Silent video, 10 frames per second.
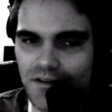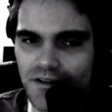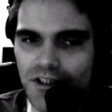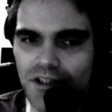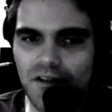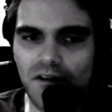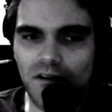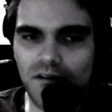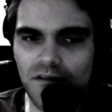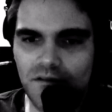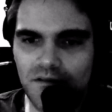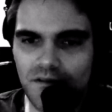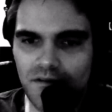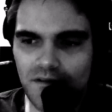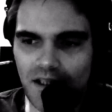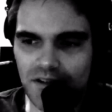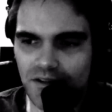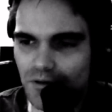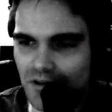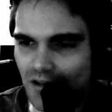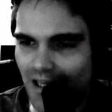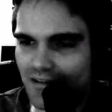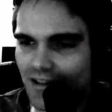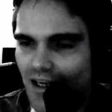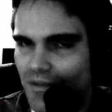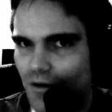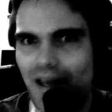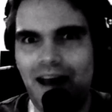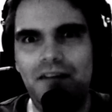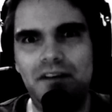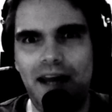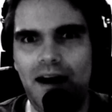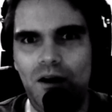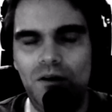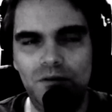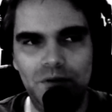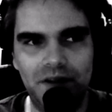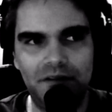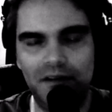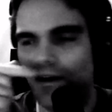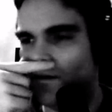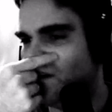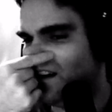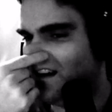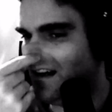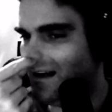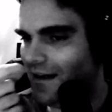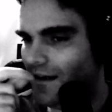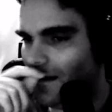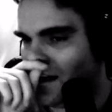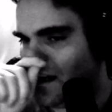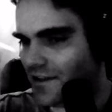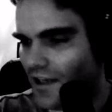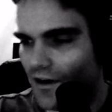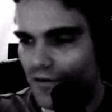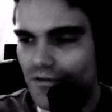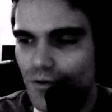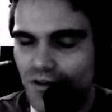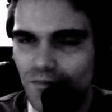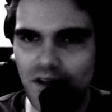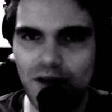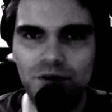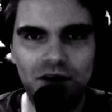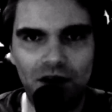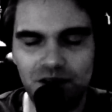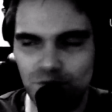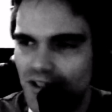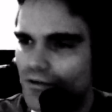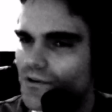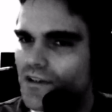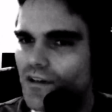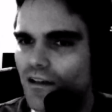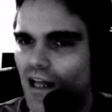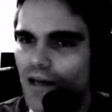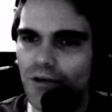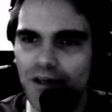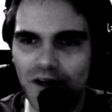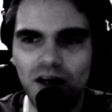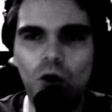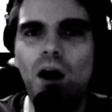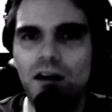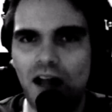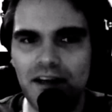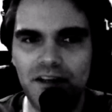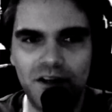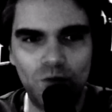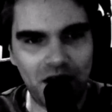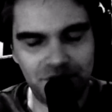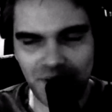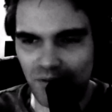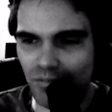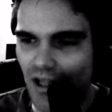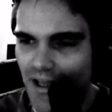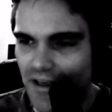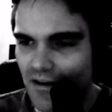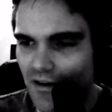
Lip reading: digital and social landscape that we have now with, a ton of YouTube videos and all these resources online where you can go online and you can watch people play